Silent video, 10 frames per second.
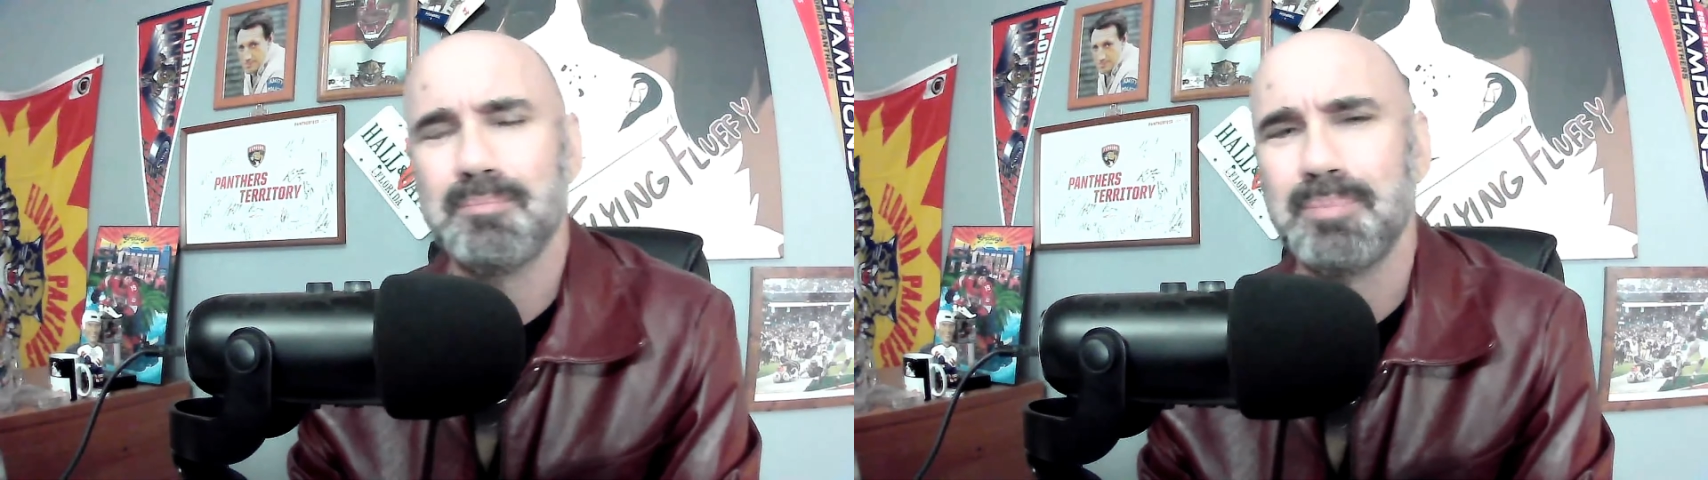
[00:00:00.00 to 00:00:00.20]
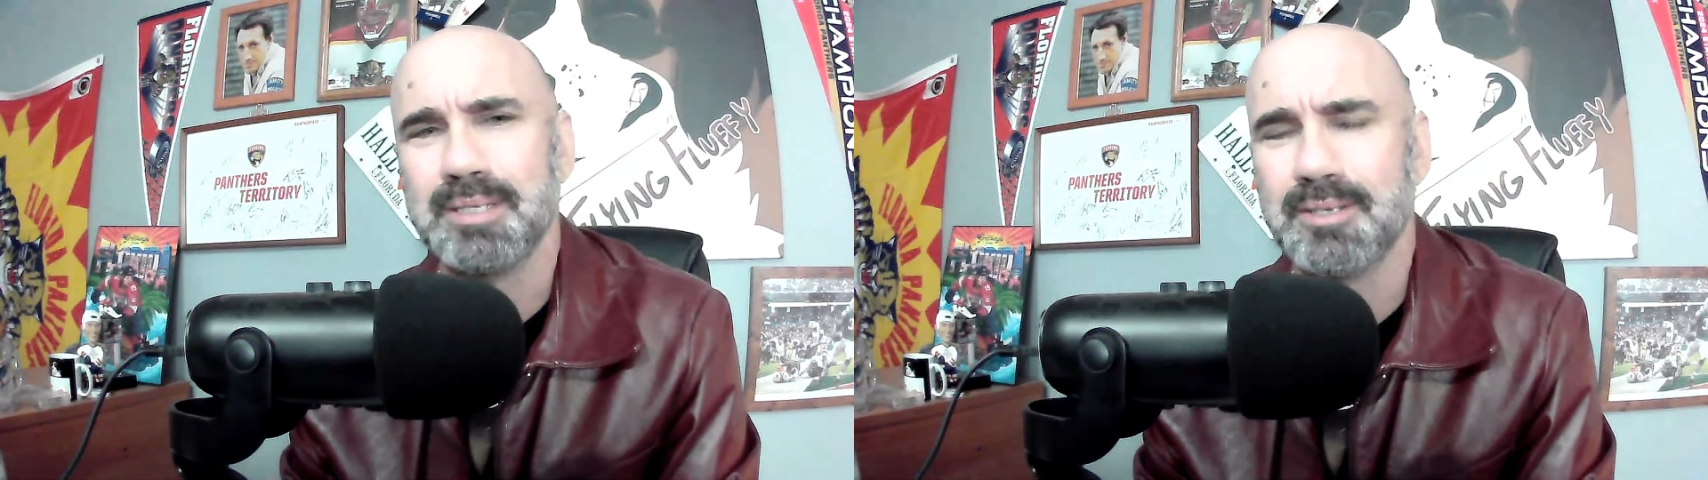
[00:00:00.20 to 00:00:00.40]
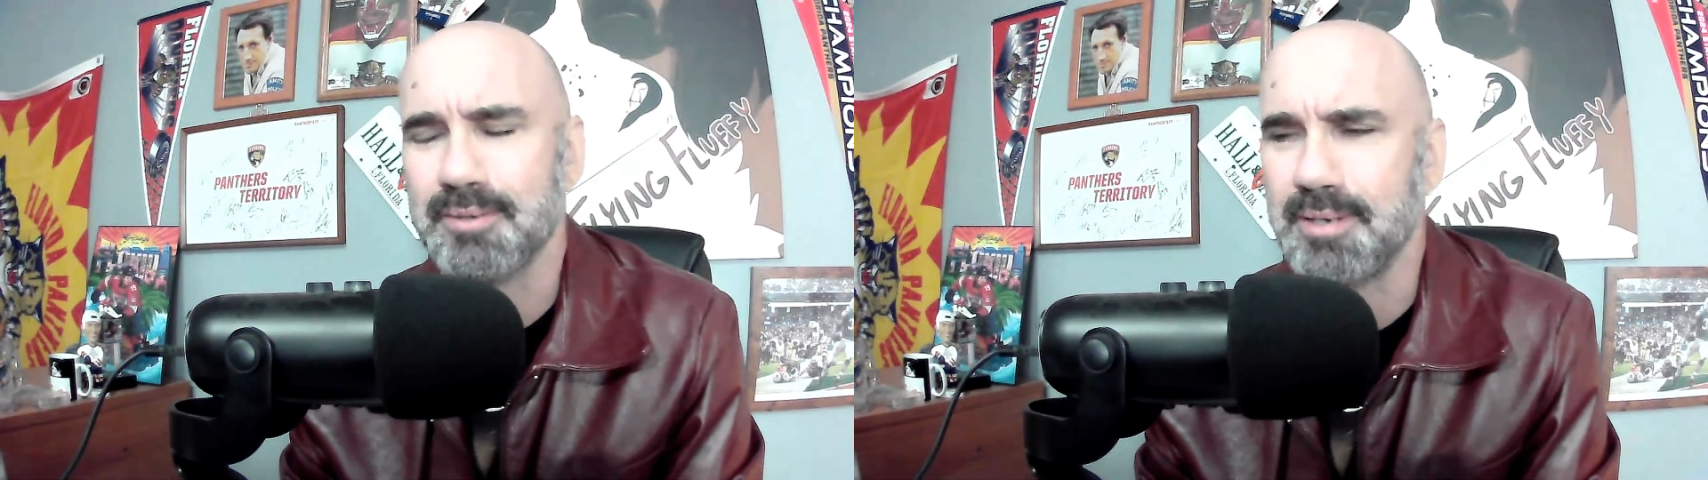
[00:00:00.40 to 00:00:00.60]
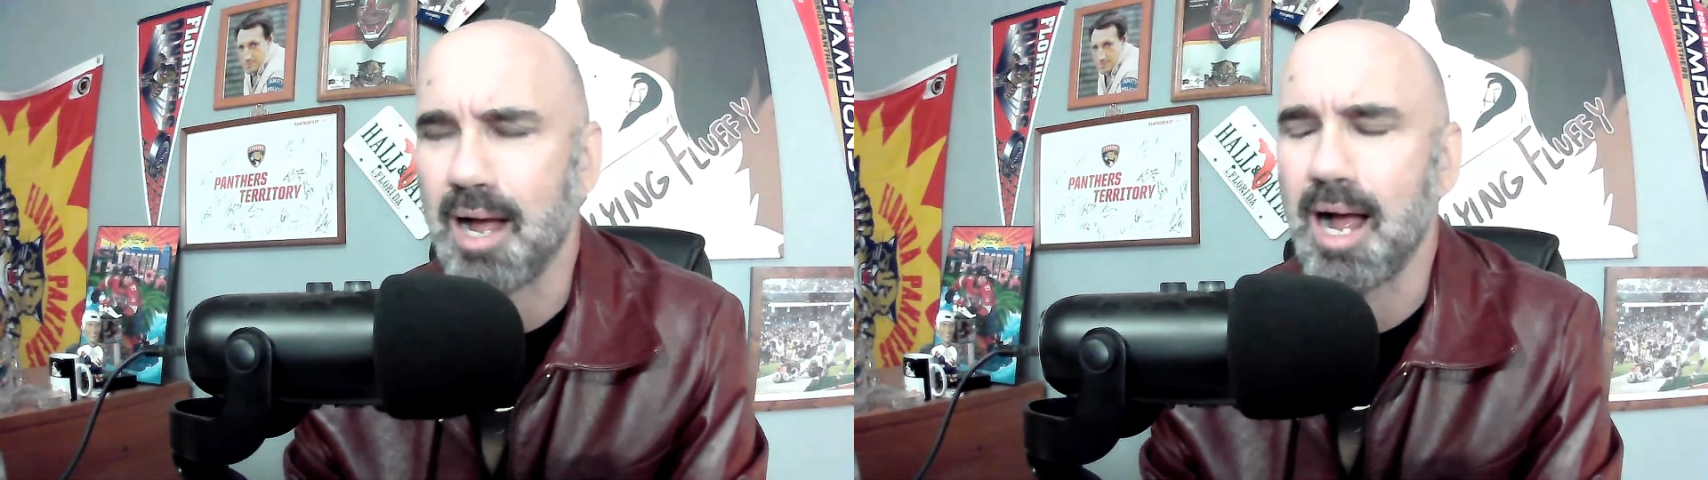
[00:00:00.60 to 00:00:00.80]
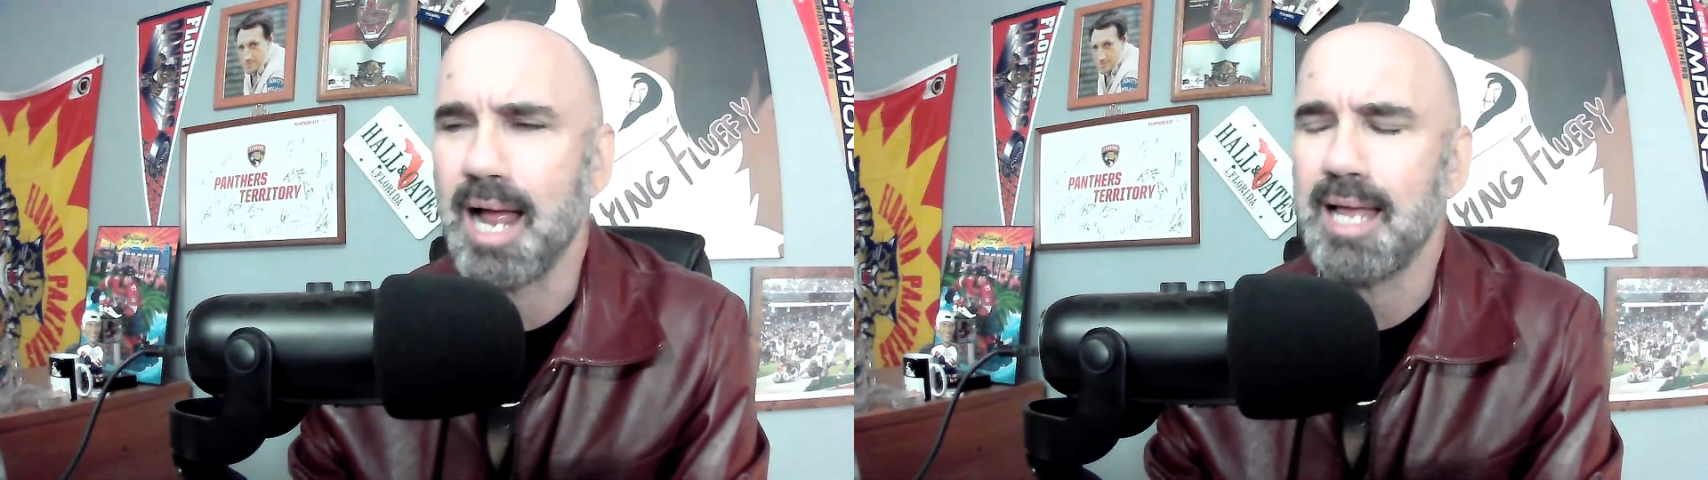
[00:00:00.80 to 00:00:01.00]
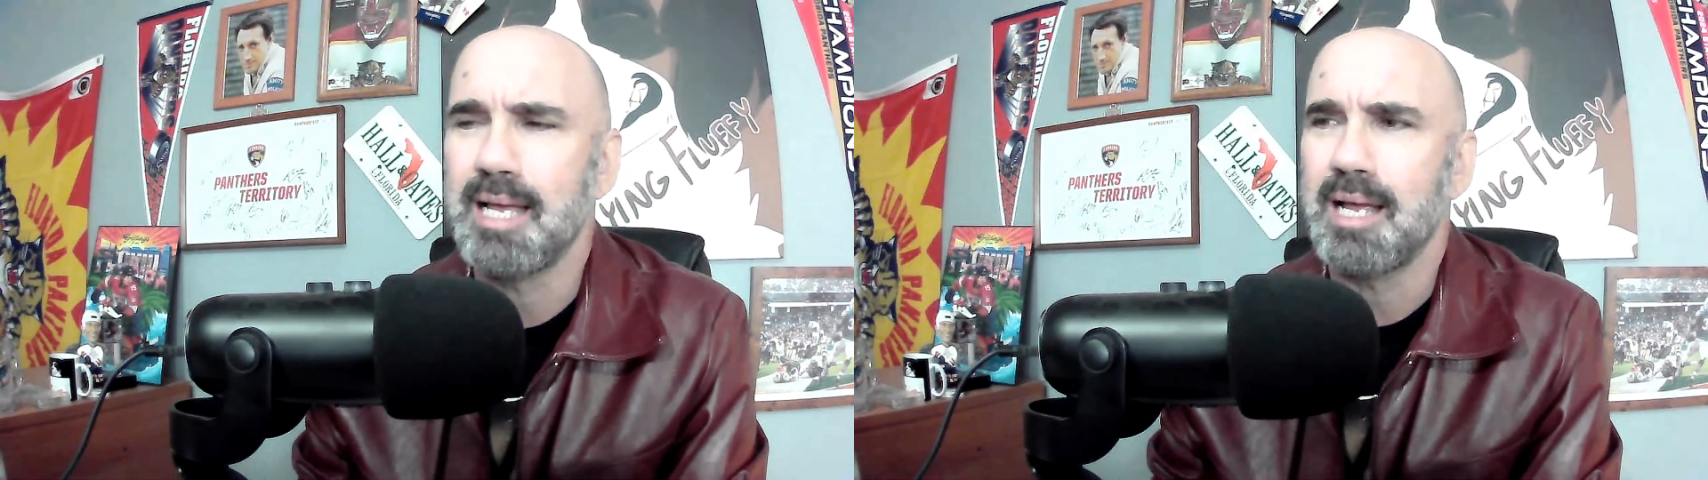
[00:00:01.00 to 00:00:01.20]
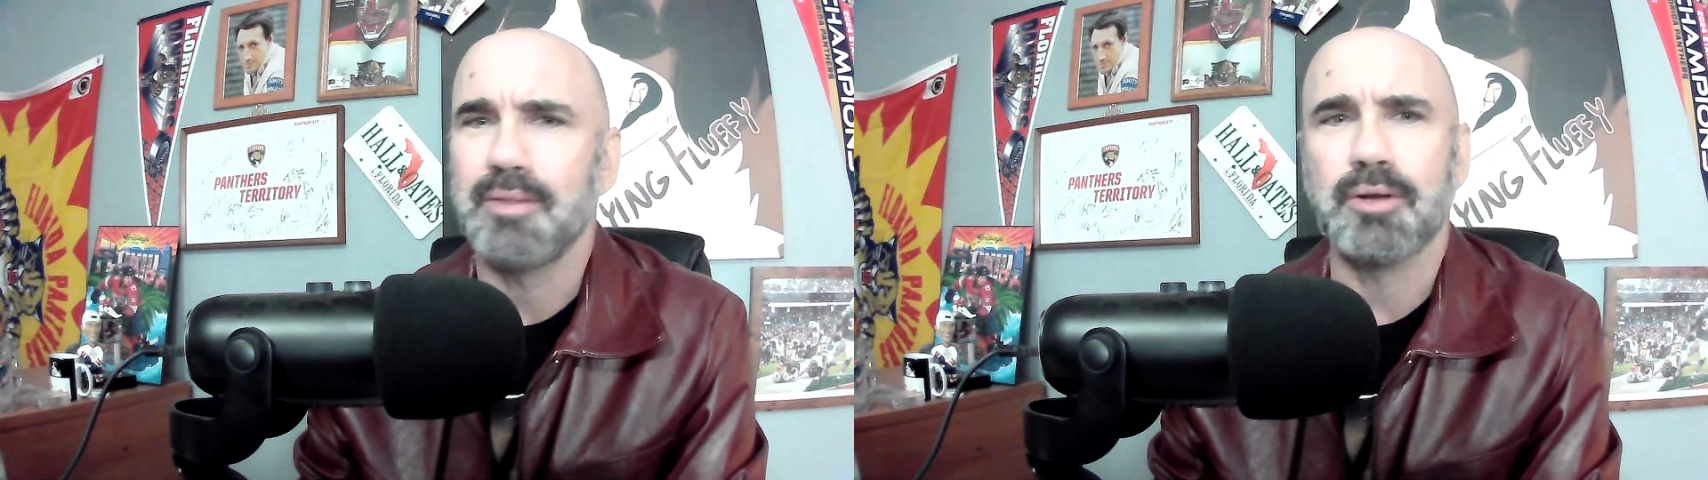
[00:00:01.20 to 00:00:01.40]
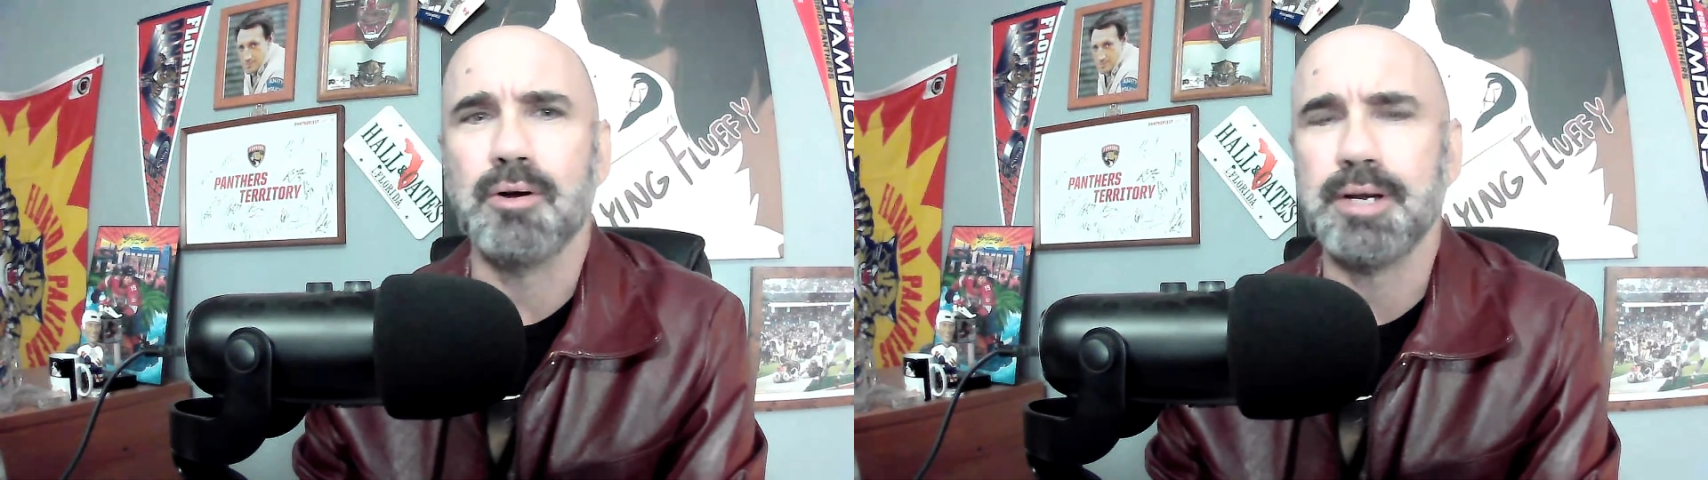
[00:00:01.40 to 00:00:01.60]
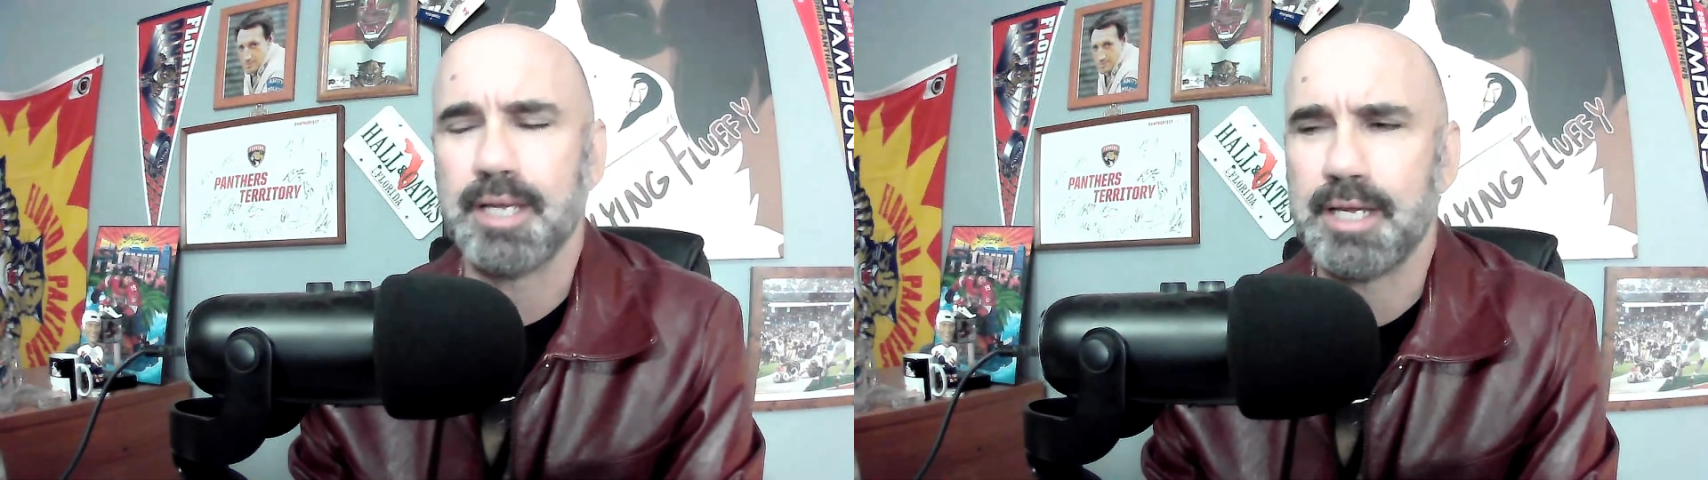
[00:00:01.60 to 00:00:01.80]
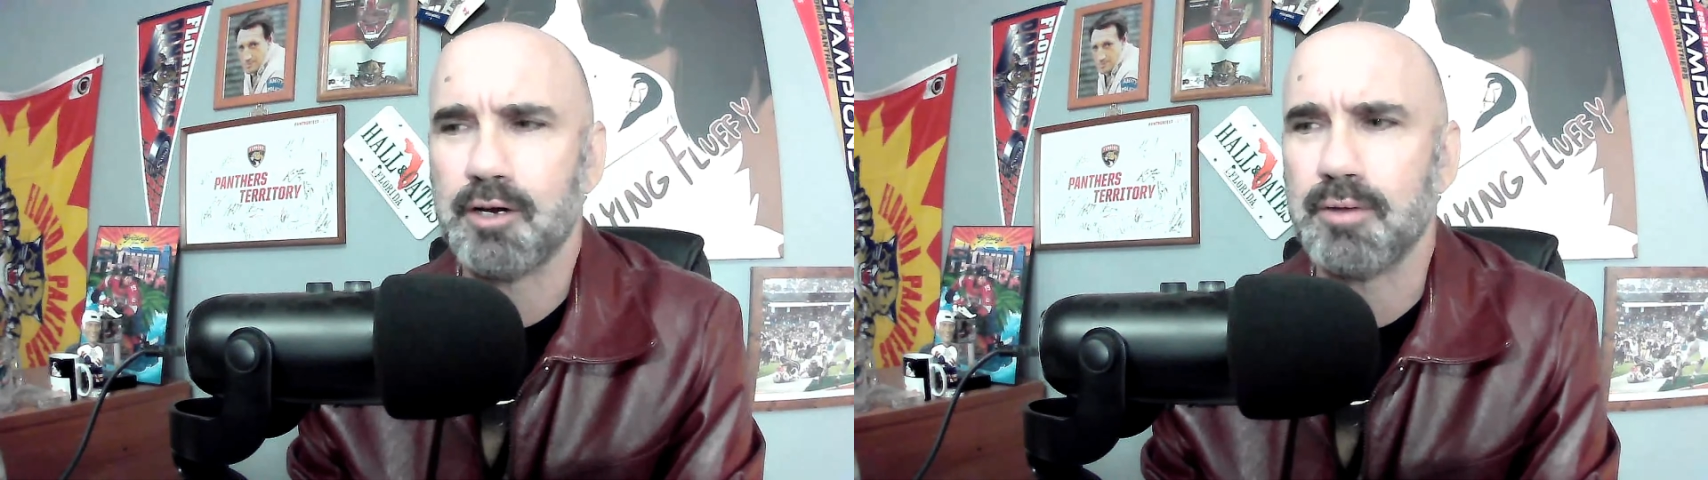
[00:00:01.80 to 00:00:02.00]
But they're not. They're going
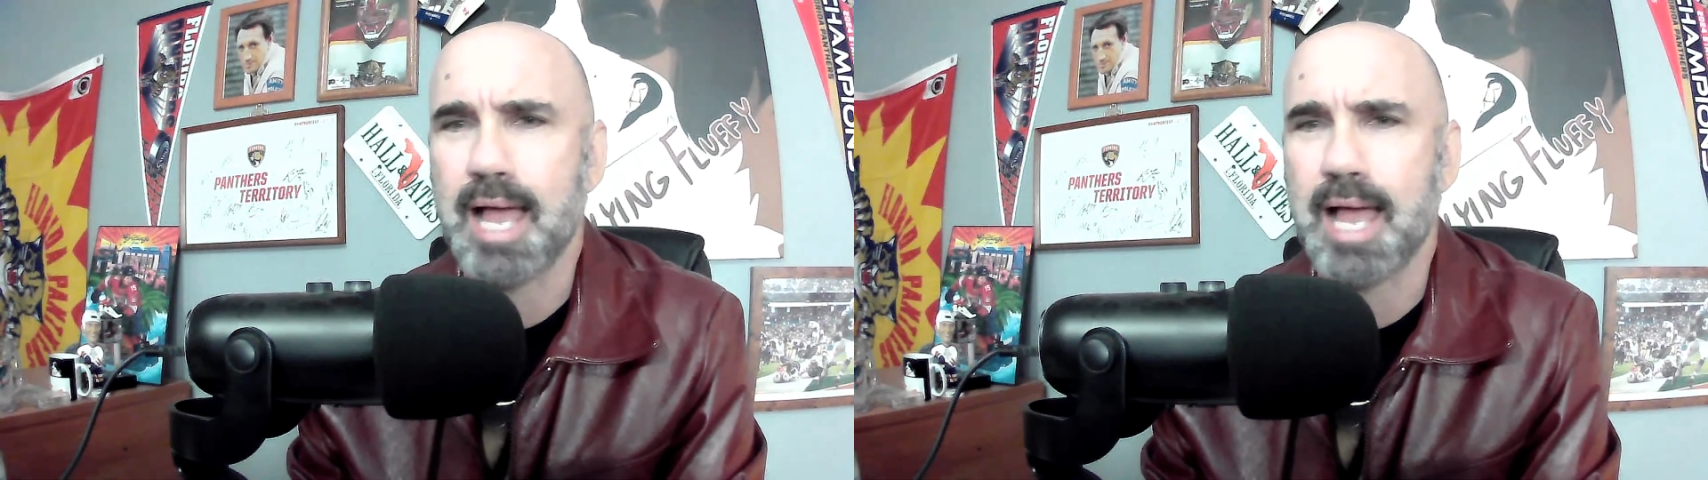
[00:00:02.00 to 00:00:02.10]
to hear